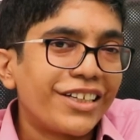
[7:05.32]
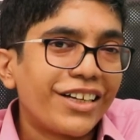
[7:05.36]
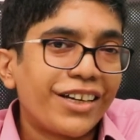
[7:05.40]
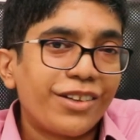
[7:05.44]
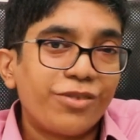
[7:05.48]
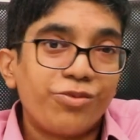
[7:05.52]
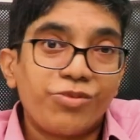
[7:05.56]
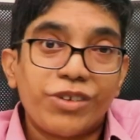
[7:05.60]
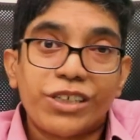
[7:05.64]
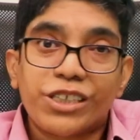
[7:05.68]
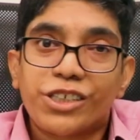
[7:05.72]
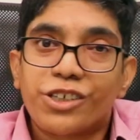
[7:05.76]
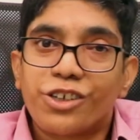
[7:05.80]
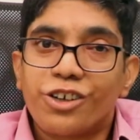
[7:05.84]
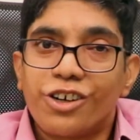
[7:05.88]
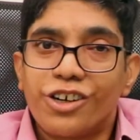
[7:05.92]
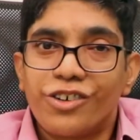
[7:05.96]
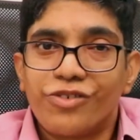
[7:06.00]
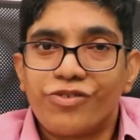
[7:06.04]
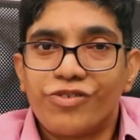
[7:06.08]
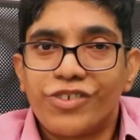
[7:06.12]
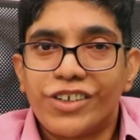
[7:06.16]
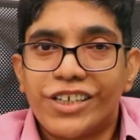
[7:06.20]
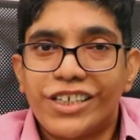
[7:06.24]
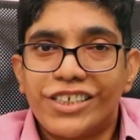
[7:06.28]
and with
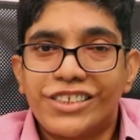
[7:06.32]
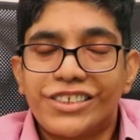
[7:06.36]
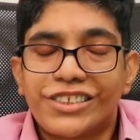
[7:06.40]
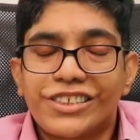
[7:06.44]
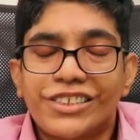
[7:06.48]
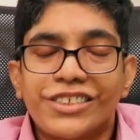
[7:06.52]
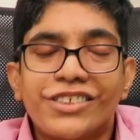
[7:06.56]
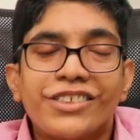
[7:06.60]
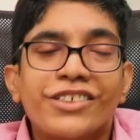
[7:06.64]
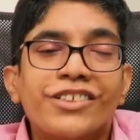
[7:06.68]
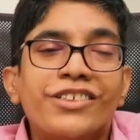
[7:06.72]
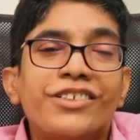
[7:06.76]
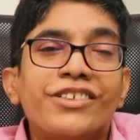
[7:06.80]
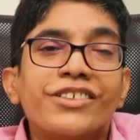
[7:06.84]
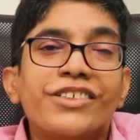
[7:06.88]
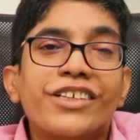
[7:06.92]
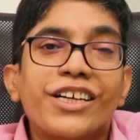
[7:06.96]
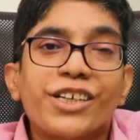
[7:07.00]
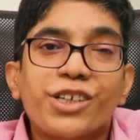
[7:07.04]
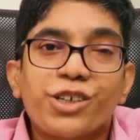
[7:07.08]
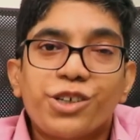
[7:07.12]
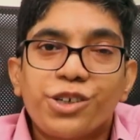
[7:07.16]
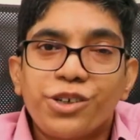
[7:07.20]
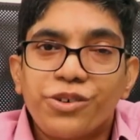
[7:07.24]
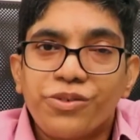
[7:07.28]
confidence.
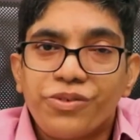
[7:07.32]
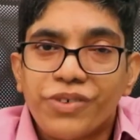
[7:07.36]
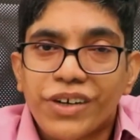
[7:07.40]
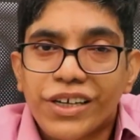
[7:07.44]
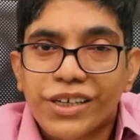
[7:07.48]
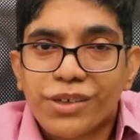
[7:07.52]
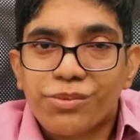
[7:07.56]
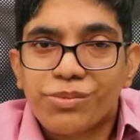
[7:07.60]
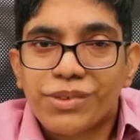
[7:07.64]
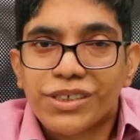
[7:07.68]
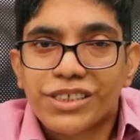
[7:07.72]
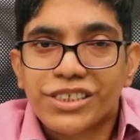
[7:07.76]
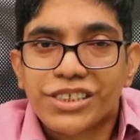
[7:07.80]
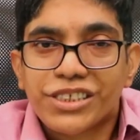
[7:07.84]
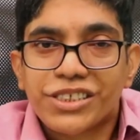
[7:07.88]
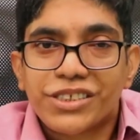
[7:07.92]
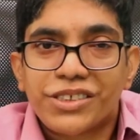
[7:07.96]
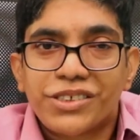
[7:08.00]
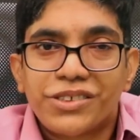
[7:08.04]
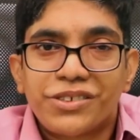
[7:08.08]
Thank you very much.